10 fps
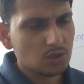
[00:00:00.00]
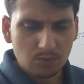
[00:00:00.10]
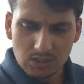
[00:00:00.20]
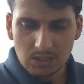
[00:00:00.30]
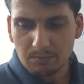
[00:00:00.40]
So he
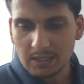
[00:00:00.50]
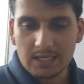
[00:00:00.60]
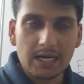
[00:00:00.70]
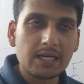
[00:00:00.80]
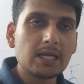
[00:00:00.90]
was simply
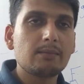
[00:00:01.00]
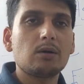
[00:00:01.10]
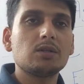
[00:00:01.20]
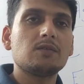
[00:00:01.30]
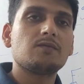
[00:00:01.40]
writing
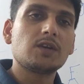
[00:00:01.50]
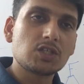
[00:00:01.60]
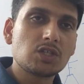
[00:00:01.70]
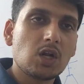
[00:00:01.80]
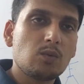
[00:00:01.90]
about the
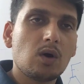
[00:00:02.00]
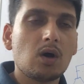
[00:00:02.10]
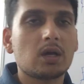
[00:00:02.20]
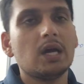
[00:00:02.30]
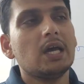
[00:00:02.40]
fictional
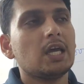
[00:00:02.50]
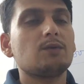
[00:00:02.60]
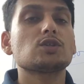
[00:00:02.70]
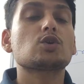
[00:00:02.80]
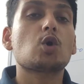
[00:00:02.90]
work. He
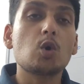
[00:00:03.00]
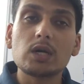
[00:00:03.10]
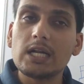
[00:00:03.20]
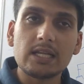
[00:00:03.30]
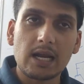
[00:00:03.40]
was a
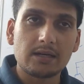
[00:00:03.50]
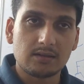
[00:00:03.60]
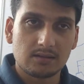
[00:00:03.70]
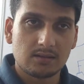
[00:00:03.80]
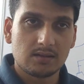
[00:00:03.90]
courtly writer.